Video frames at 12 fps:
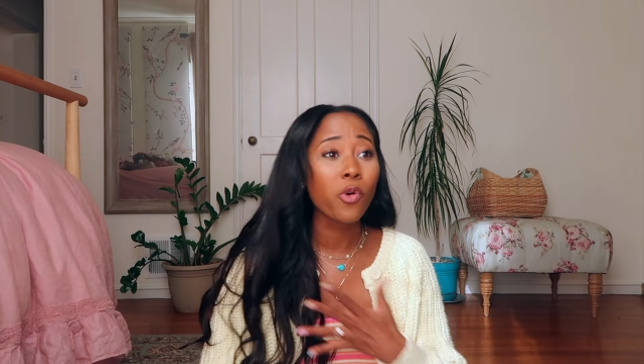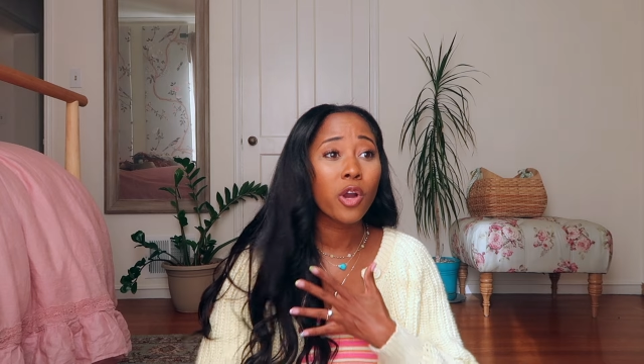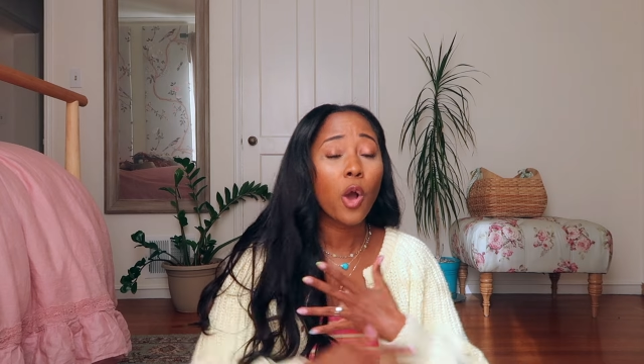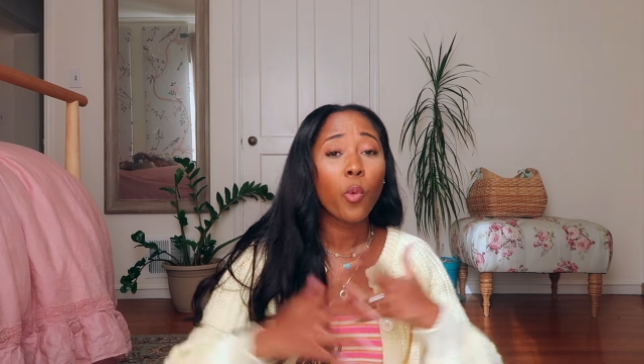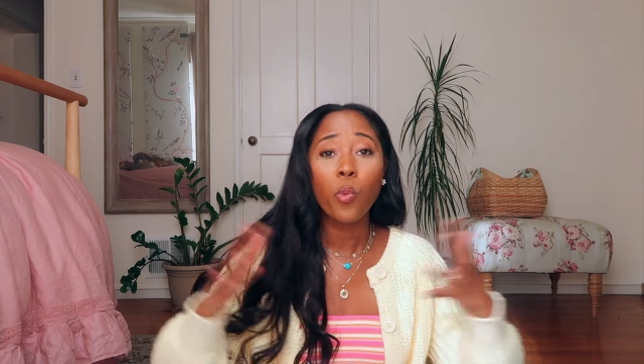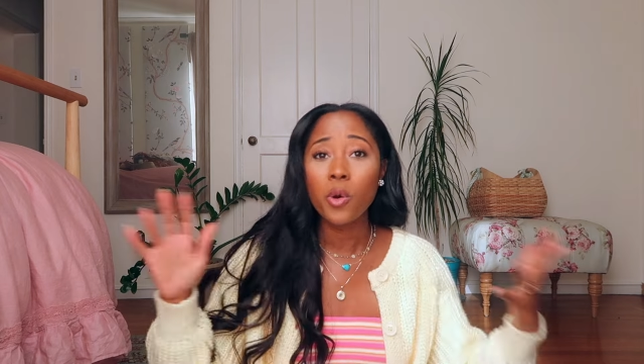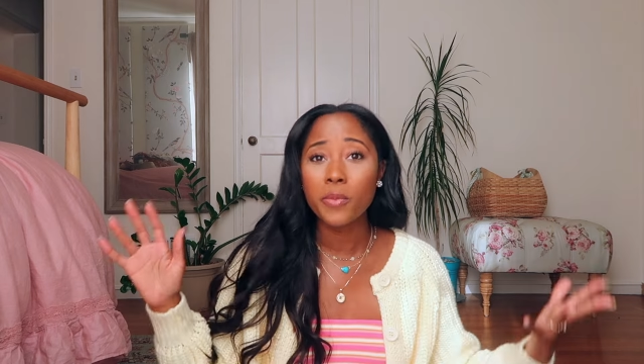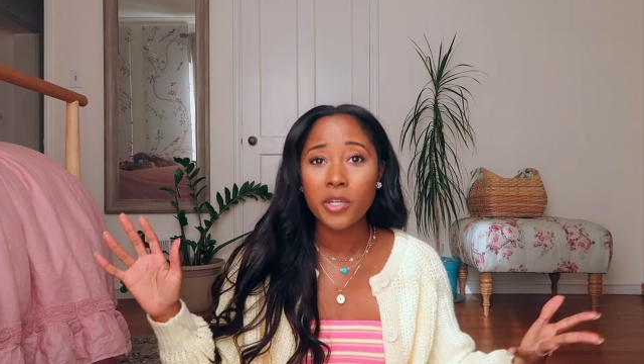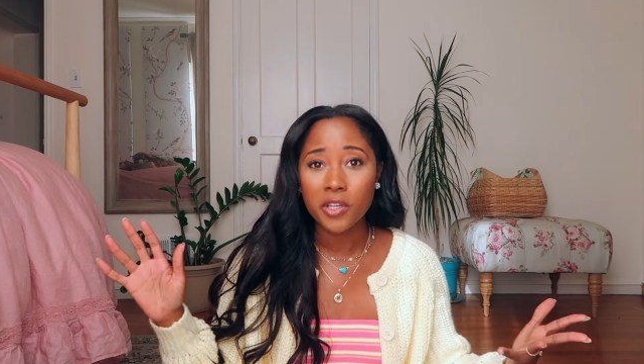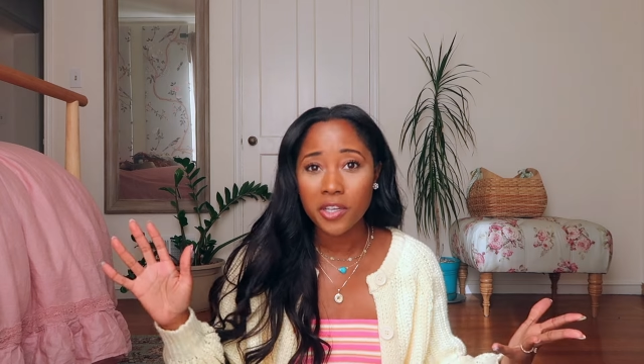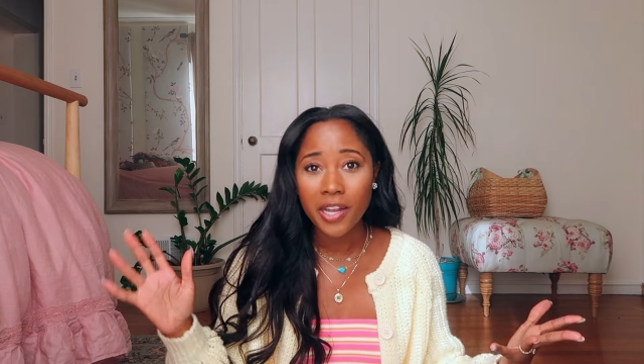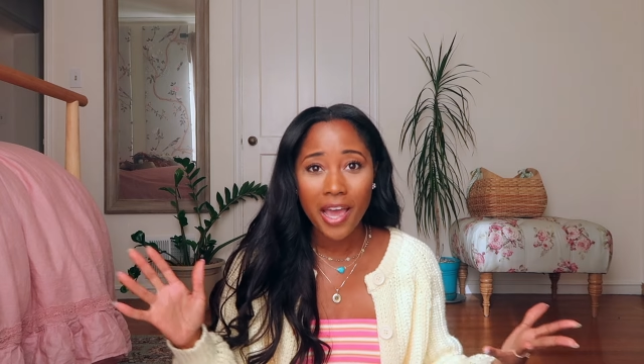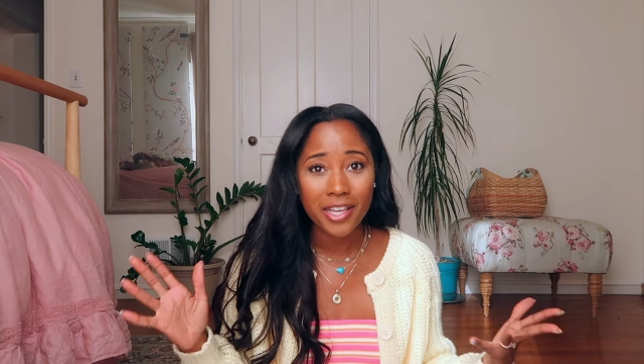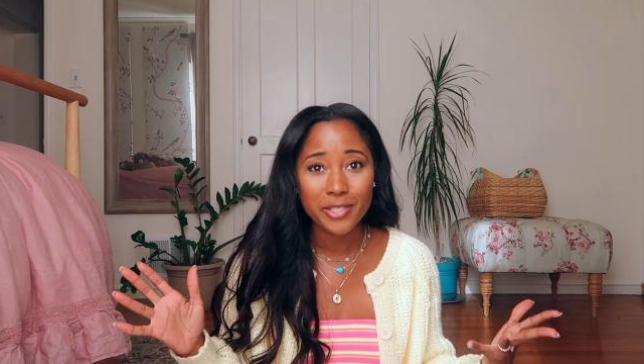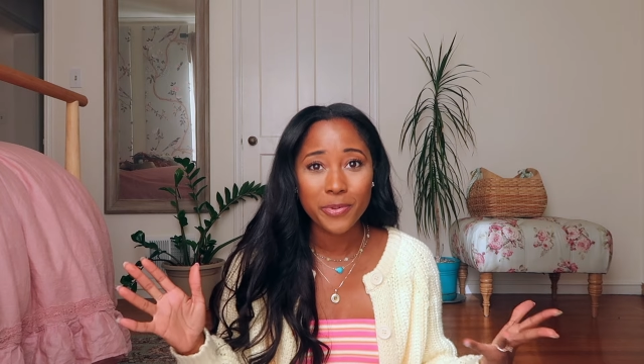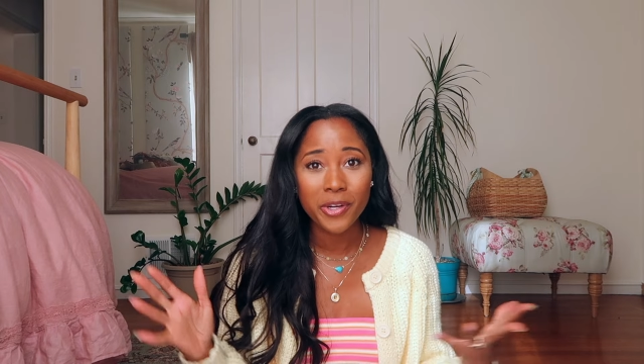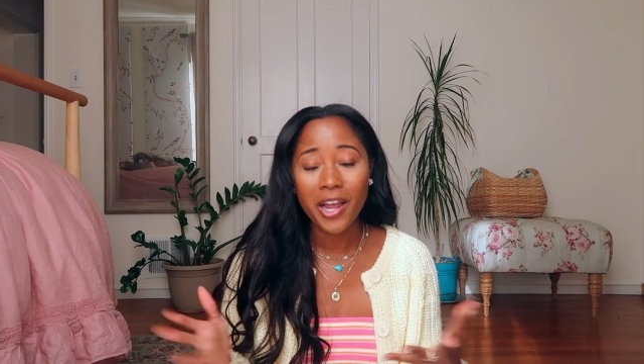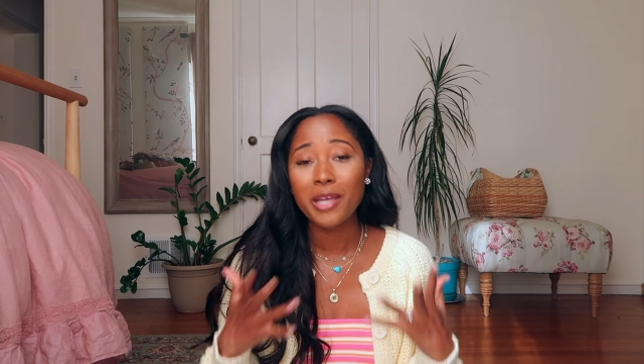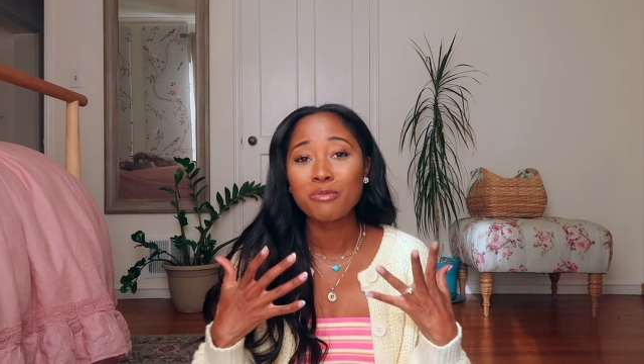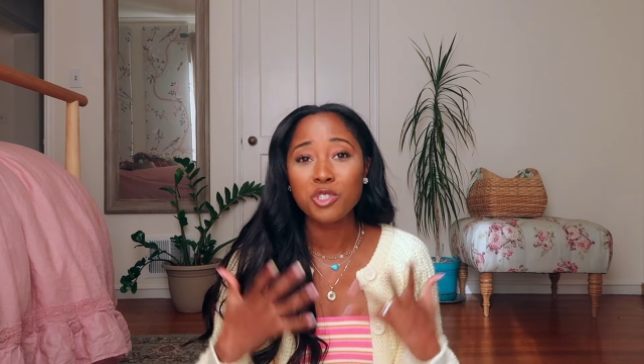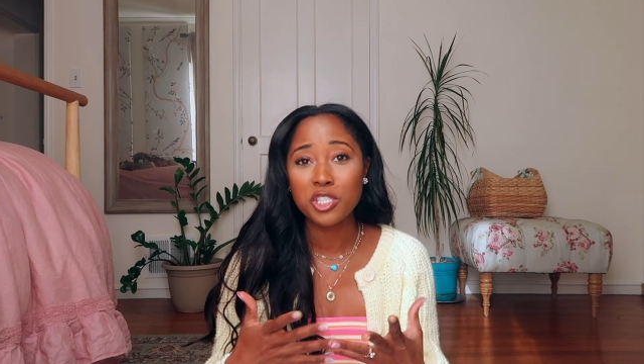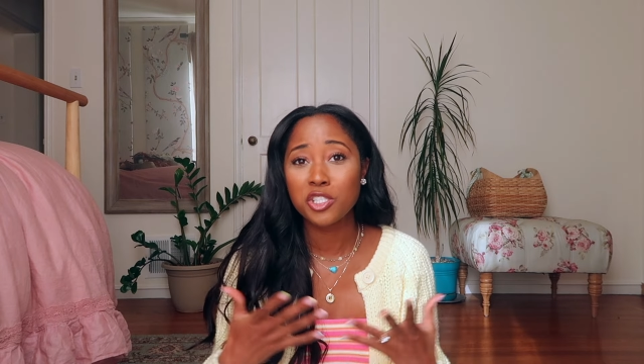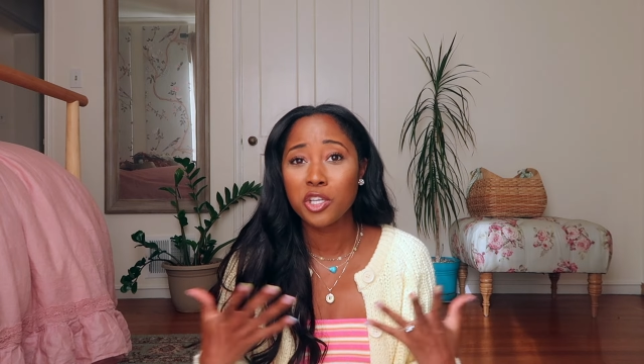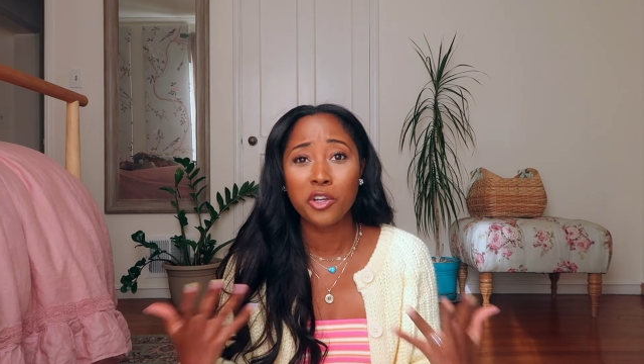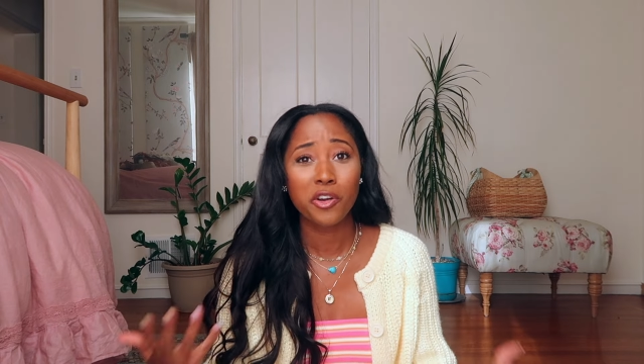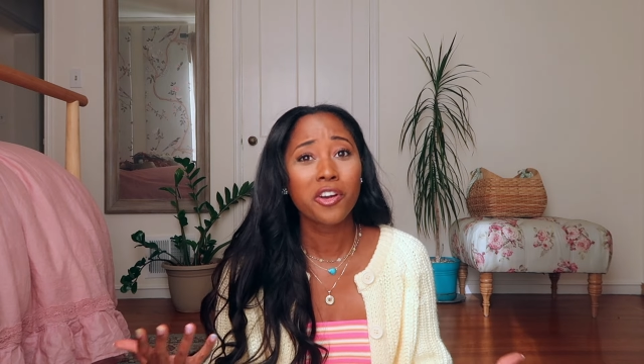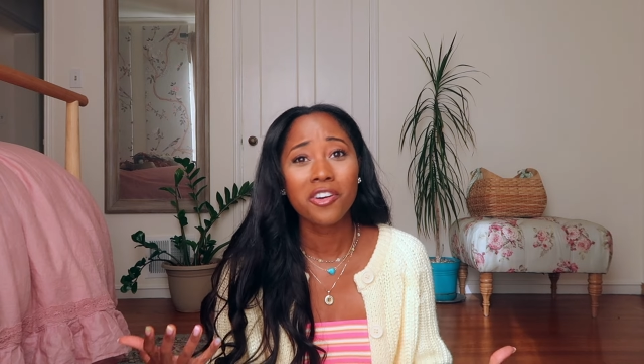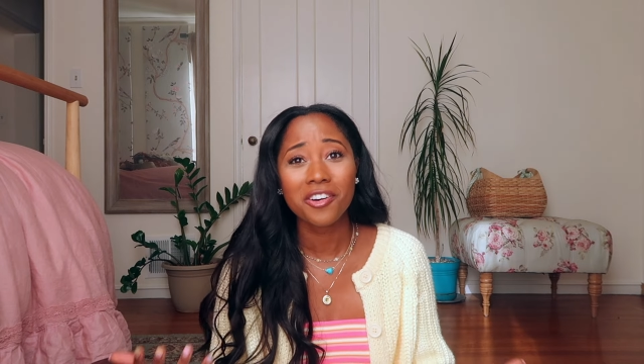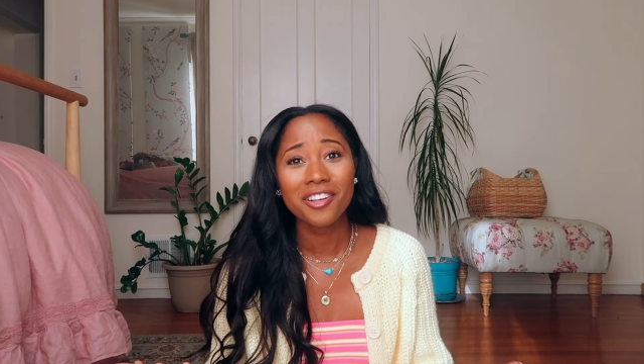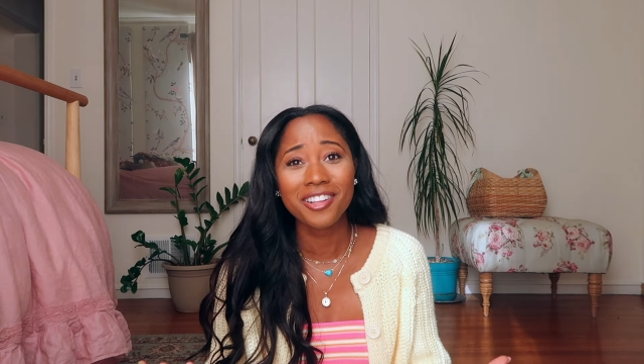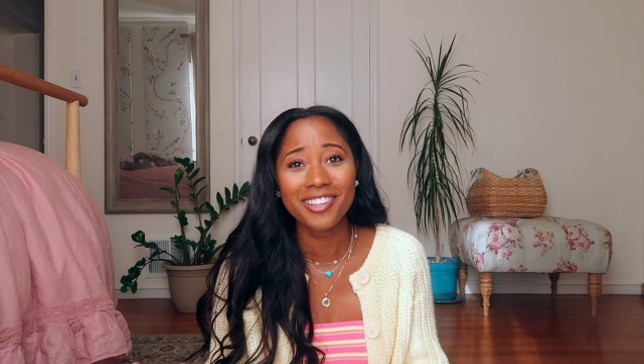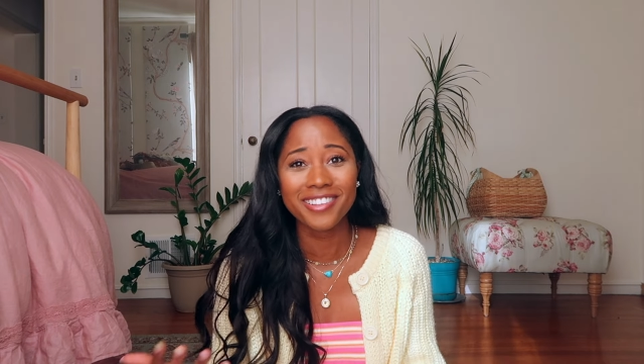or a womanhood expert. I'm just a girl.